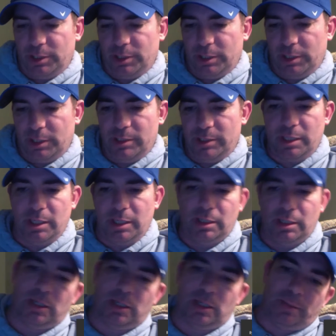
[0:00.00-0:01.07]
series that
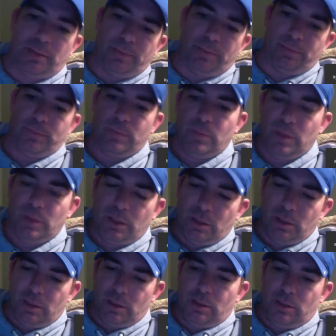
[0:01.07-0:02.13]

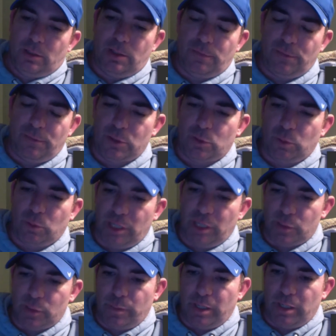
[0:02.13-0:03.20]
the first one
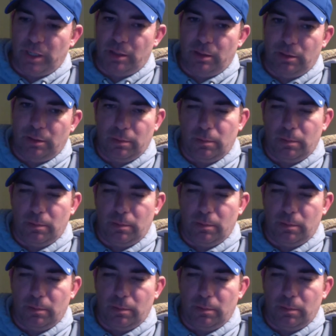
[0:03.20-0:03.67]
has been